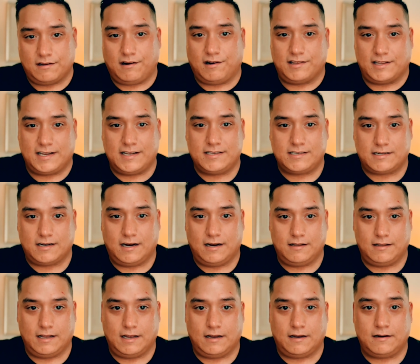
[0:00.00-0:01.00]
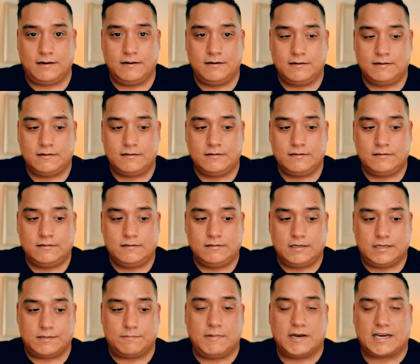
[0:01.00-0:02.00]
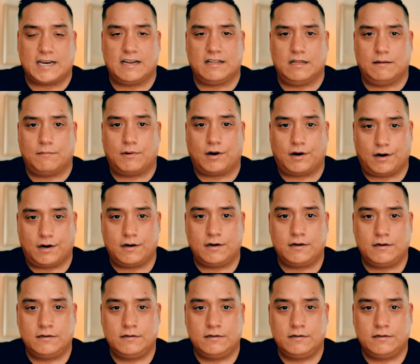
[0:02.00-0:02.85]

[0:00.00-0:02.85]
on the inside that is making them hurt.